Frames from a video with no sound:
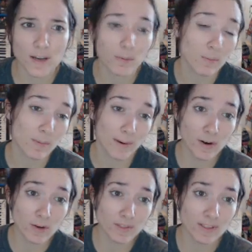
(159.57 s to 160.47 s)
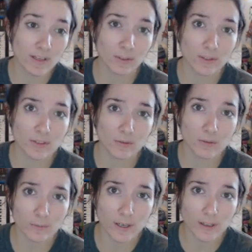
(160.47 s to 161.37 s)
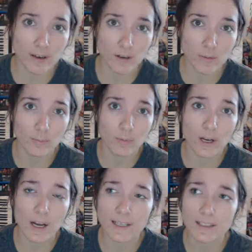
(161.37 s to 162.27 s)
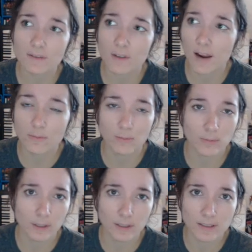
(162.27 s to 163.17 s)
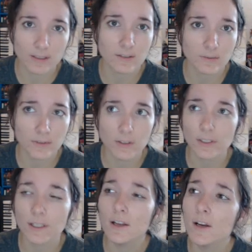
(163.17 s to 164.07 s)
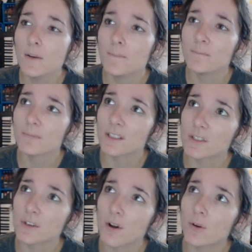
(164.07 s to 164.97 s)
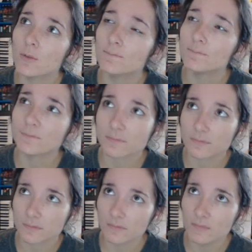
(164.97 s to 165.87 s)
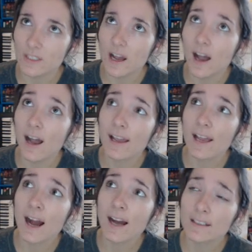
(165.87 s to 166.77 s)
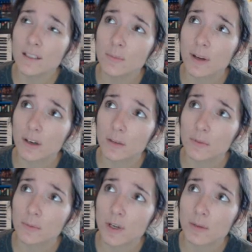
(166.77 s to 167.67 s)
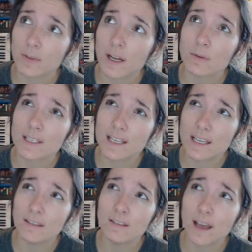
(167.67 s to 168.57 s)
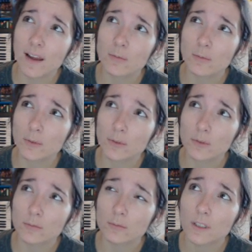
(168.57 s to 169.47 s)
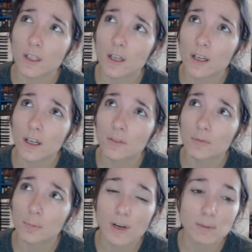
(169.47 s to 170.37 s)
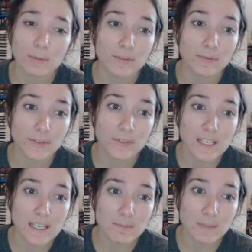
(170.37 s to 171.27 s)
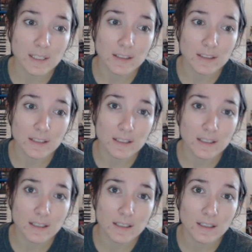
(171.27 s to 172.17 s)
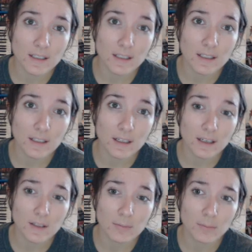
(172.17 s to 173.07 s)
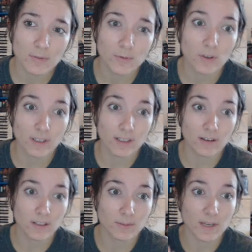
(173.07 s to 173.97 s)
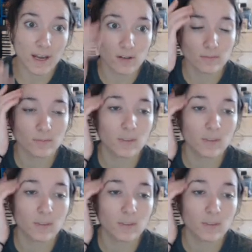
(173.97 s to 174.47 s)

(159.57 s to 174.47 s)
I mean, my arm is definitely sore right now, but I really didn't feel it. So I had it in my arm for I was in that room for probably 15 minutes before they knocked me out.